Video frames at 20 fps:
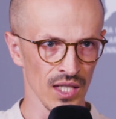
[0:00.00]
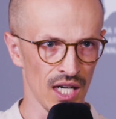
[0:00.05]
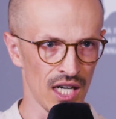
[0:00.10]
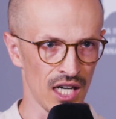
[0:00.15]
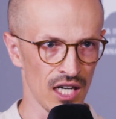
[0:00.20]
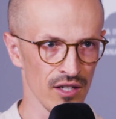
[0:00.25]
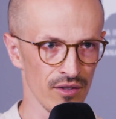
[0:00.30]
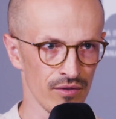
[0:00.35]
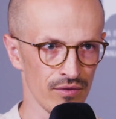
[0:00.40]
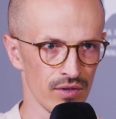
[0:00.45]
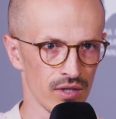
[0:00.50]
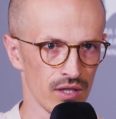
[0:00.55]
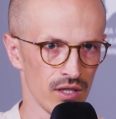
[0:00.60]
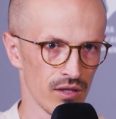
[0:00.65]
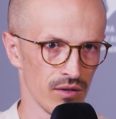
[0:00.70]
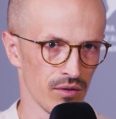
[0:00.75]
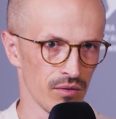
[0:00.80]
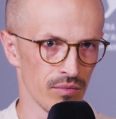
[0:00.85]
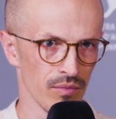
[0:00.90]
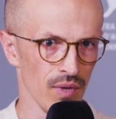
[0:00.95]
I've
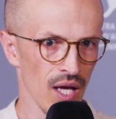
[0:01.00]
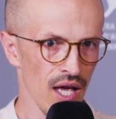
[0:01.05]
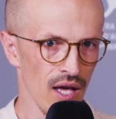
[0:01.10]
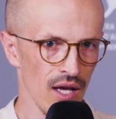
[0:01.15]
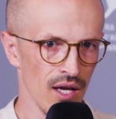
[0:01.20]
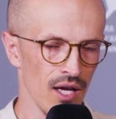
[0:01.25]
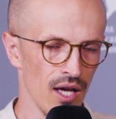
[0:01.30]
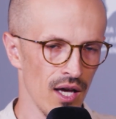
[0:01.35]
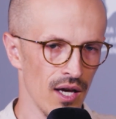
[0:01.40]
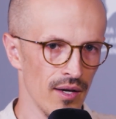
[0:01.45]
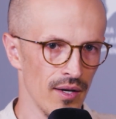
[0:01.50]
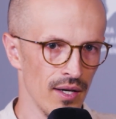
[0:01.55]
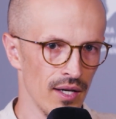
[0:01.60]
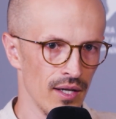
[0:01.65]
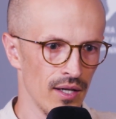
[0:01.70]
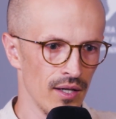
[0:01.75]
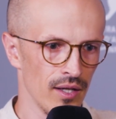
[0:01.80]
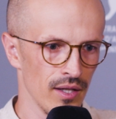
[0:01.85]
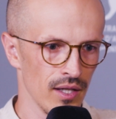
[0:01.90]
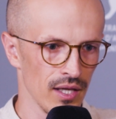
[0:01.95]
um,
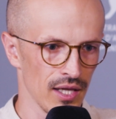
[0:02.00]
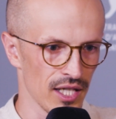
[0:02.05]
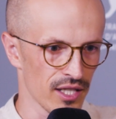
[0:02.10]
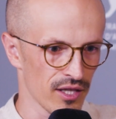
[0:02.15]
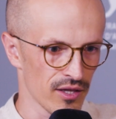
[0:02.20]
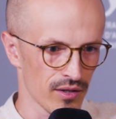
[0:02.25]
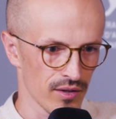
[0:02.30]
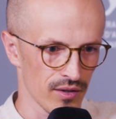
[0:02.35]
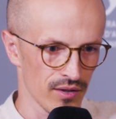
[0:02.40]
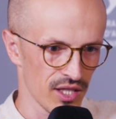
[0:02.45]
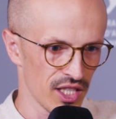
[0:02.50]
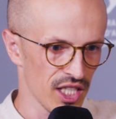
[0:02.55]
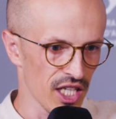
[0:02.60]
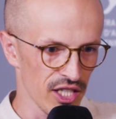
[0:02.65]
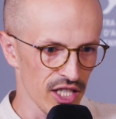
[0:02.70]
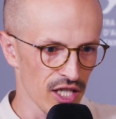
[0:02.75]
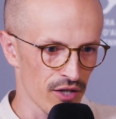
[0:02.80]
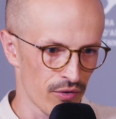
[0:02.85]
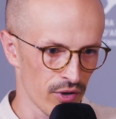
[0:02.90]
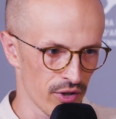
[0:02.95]
like the
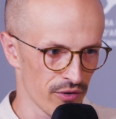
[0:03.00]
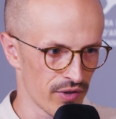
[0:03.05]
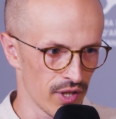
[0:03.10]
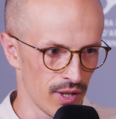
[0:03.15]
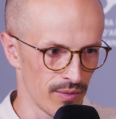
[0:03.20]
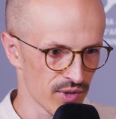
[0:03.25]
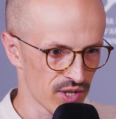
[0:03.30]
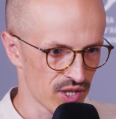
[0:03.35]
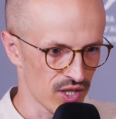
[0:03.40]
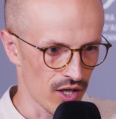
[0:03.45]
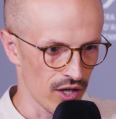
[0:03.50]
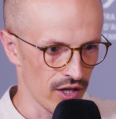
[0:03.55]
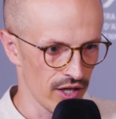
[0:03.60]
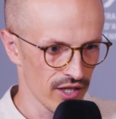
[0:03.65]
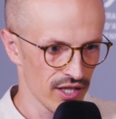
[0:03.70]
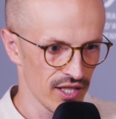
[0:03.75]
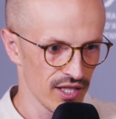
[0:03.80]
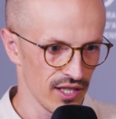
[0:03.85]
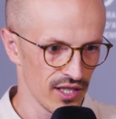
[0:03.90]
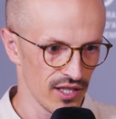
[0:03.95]
idea for the film
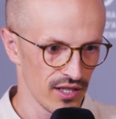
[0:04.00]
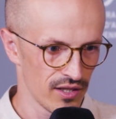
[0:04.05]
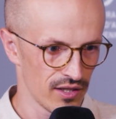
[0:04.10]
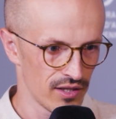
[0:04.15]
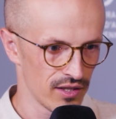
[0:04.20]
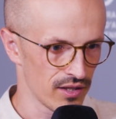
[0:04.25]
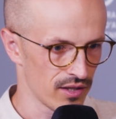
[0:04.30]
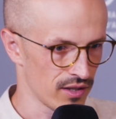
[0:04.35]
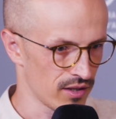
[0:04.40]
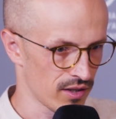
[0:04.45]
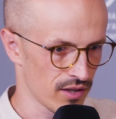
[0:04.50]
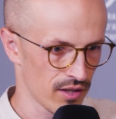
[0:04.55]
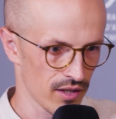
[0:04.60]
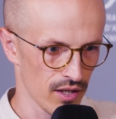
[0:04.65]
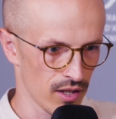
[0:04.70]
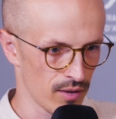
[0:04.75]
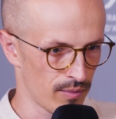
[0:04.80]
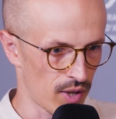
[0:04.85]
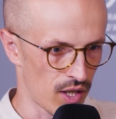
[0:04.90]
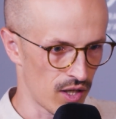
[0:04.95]
started uh,
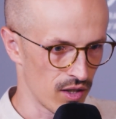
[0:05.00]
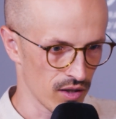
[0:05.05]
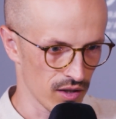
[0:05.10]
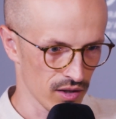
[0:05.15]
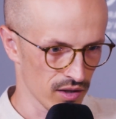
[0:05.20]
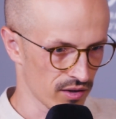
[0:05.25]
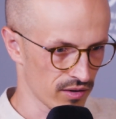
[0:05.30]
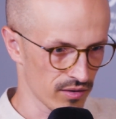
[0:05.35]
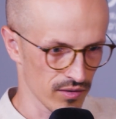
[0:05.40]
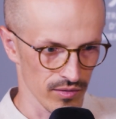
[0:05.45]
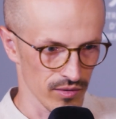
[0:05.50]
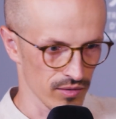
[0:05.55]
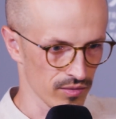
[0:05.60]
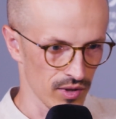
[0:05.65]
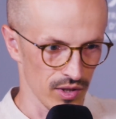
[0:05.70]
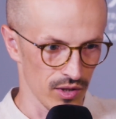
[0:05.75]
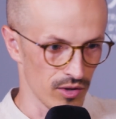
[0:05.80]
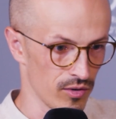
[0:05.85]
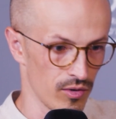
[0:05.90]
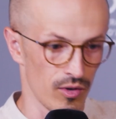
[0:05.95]
among
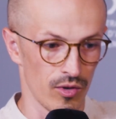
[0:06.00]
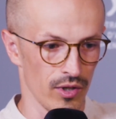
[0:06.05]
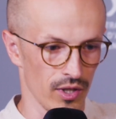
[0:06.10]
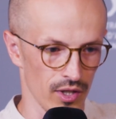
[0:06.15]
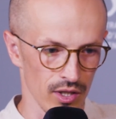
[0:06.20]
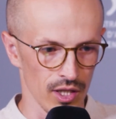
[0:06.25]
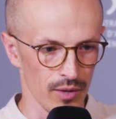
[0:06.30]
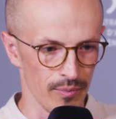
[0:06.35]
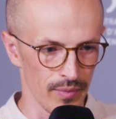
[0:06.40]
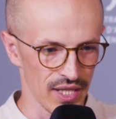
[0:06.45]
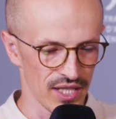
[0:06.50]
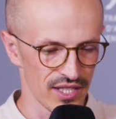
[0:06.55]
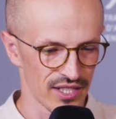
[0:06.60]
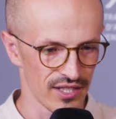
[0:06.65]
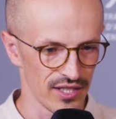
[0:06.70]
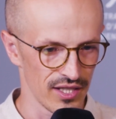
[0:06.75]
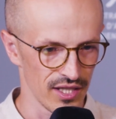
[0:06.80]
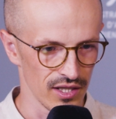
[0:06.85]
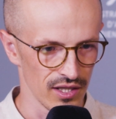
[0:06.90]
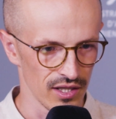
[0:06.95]
or
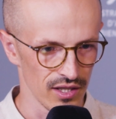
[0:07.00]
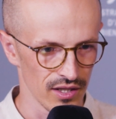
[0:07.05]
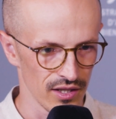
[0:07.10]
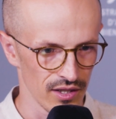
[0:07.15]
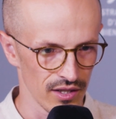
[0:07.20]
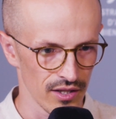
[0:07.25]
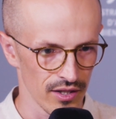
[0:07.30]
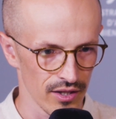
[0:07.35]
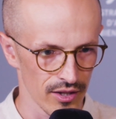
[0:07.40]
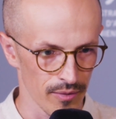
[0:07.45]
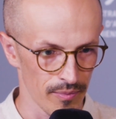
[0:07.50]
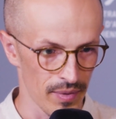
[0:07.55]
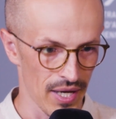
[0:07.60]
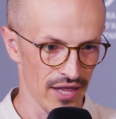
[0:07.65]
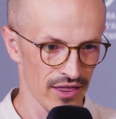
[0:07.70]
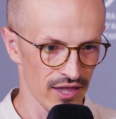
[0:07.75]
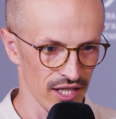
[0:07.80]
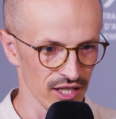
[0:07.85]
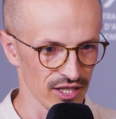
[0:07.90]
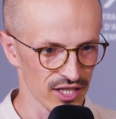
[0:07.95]
amidst the the
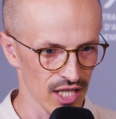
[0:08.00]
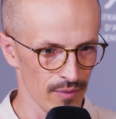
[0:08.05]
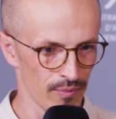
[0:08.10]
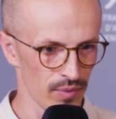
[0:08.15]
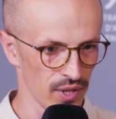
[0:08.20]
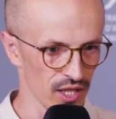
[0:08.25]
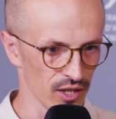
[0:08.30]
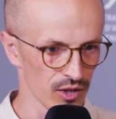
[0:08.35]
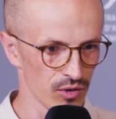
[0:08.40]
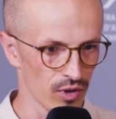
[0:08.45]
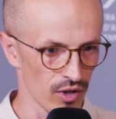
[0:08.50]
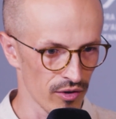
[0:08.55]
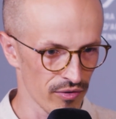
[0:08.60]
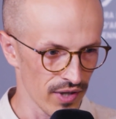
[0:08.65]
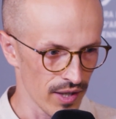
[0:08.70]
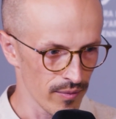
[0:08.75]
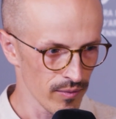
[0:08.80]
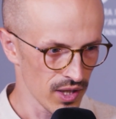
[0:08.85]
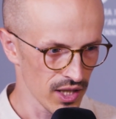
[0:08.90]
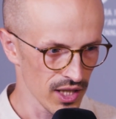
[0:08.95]
bad things happening to our
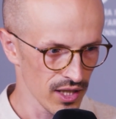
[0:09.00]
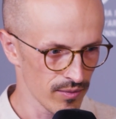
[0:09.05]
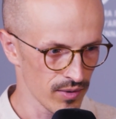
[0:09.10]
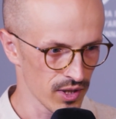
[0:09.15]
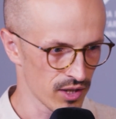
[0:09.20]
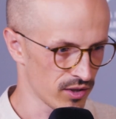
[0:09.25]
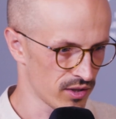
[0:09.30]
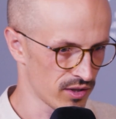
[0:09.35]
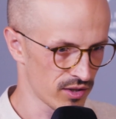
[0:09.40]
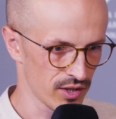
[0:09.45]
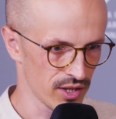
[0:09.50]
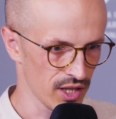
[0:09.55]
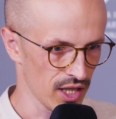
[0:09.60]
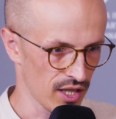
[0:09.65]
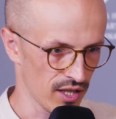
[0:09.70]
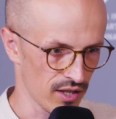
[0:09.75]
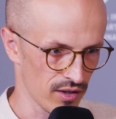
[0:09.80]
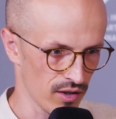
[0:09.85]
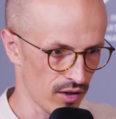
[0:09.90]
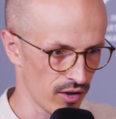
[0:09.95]
family because
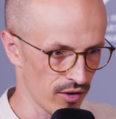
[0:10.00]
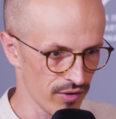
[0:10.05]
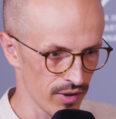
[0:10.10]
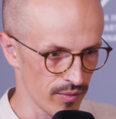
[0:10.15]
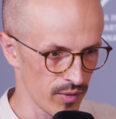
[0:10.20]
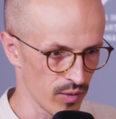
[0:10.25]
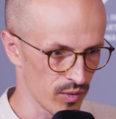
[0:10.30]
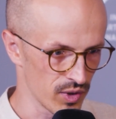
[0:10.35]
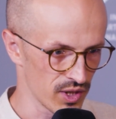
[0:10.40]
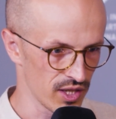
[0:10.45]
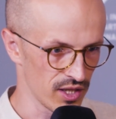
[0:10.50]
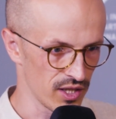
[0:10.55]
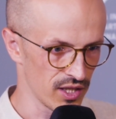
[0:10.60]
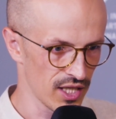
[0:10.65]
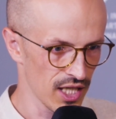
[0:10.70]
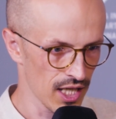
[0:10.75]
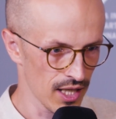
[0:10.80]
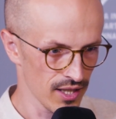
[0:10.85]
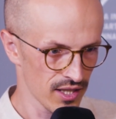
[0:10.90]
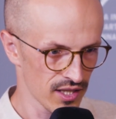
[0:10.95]
yeah our family was in
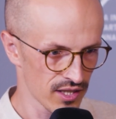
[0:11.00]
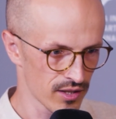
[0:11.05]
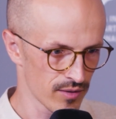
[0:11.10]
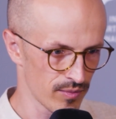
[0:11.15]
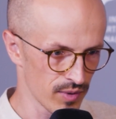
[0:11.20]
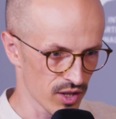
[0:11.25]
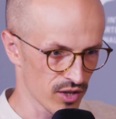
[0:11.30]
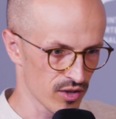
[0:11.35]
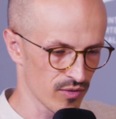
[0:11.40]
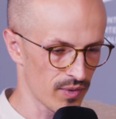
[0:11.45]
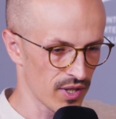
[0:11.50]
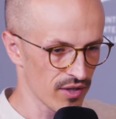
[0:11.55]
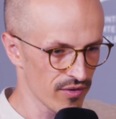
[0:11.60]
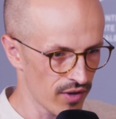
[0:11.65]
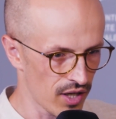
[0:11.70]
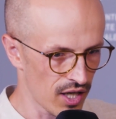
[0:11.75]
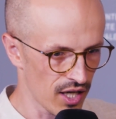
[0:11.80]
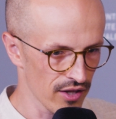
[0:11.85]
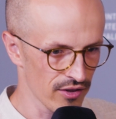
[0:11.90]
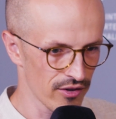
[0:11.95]
debts because of my
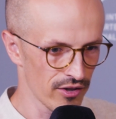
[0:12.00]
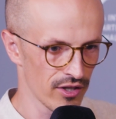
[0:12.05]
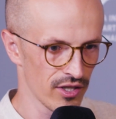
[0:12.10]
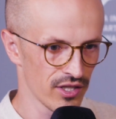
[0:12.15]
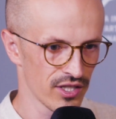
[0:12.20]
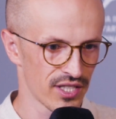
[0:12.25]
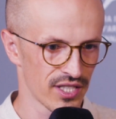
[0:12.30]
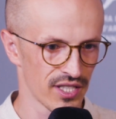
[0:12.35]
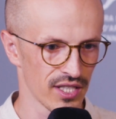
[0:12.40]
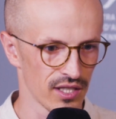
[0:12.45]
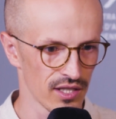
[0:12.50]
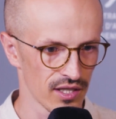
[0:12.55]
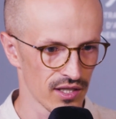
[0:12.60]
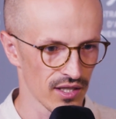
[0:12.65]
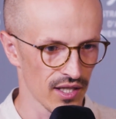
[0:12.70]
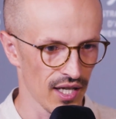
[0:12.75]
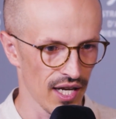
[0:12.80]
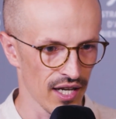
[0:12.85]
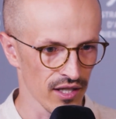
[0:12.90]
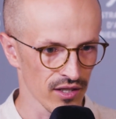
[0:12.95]
father's
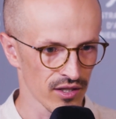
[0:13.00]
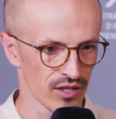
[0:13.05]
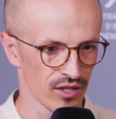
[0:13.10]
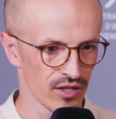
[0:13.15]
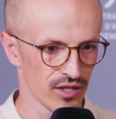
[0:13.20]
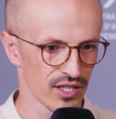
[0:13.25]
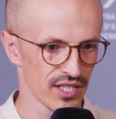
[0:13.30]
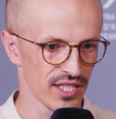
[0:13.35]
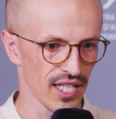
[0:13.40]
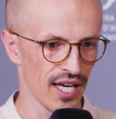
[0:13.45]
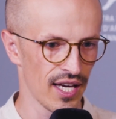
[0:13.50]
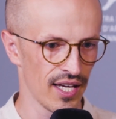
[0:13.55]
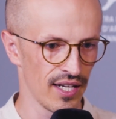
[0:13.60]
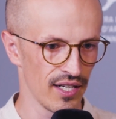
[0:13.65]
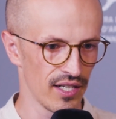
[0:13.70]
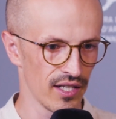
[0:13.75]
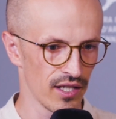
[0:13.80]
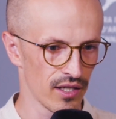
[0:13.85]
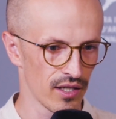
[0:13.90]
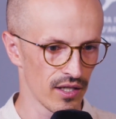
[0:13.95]
uh, actions
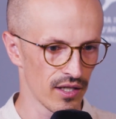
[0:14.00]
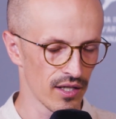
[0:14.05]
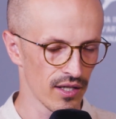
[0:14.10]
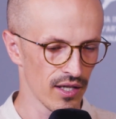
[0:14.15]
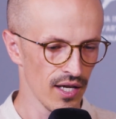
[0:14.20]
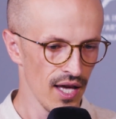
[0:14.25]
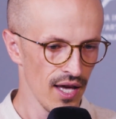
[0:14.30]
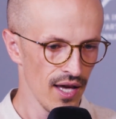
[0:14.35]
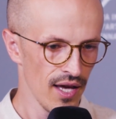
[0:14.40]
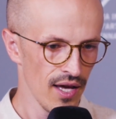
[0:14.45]
and uh,